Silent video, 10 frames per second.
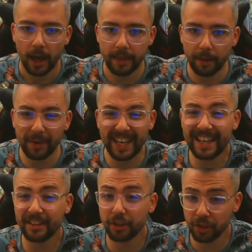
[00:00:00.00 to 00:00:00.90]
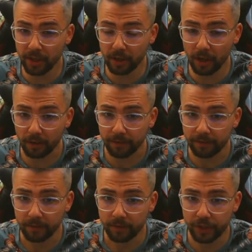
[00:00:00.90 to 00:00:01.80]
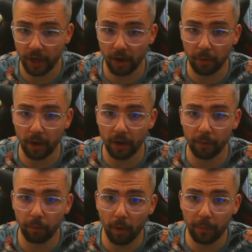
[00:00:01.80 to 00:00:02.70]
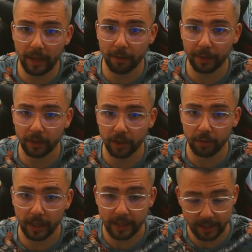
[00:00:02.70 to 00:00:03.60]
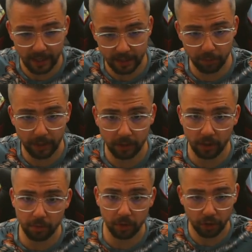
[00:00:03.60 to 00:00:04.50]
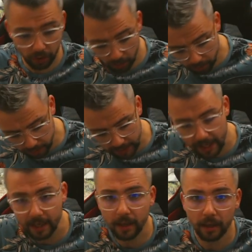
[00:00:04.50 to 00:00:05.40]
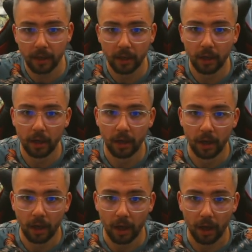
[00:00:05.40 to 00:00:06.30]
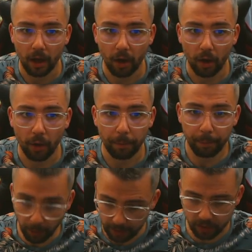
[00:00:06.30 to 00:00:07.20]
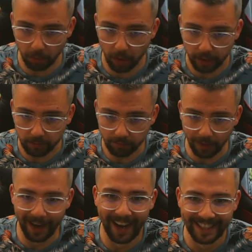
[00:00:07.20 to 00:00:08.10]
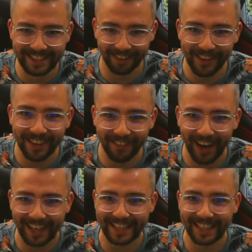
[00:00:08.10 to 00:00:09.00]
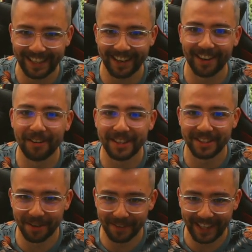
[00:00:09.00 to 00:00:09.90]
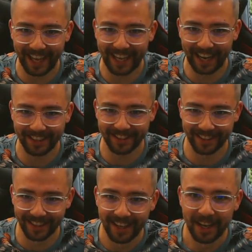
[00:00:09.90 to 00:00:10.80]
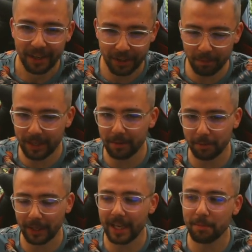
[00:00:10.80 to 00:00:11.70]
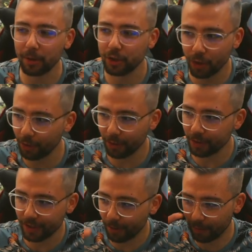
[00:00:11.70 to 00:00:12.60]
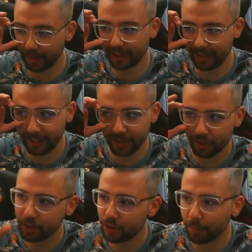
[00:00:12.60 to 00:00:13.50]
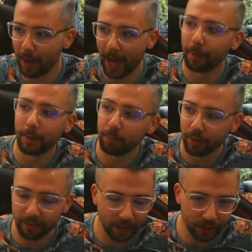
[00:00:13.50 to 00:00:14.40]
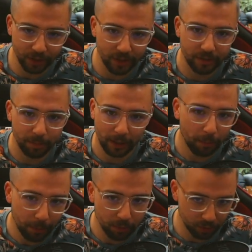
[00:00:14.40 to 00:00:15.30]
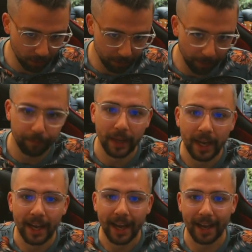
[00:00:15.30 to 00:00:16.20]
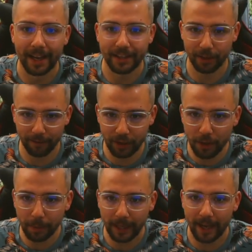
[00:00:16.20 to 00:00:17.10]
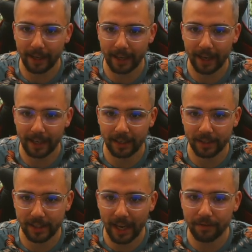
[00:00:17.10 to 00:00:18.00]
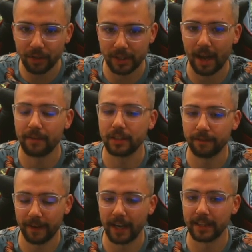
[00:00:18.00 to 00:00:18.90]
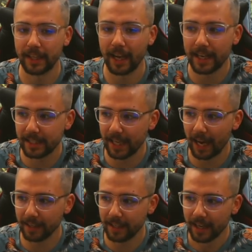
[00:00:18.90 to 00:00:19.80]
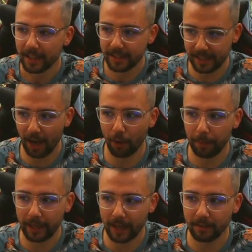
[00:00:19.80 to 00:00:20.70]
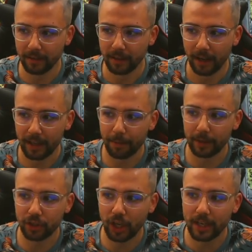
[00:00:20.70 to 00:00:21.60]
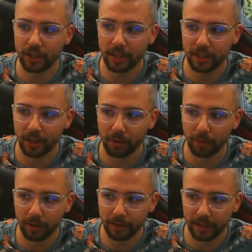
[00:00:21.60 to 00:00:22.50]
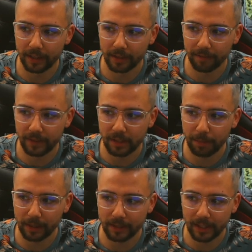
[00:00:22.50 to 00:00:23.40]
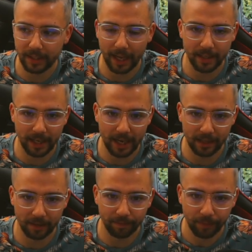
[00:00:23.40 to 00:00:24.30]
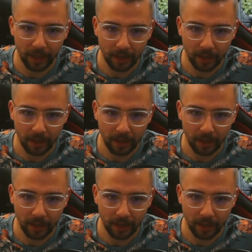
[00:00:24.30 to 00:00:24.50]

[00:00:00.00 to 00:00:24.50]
And then we need it to turn off. So one way that we can do this is we can do Control D, but that's not working. So we can right click and go to duplicate action. Sometimes my keyboard shortcuts don't work. I think it's to some admin privileges. My computer's dumb. So I've duplicated it, and it saves us having to find that exact setup again. And then we can change it to the visibility state to hidden.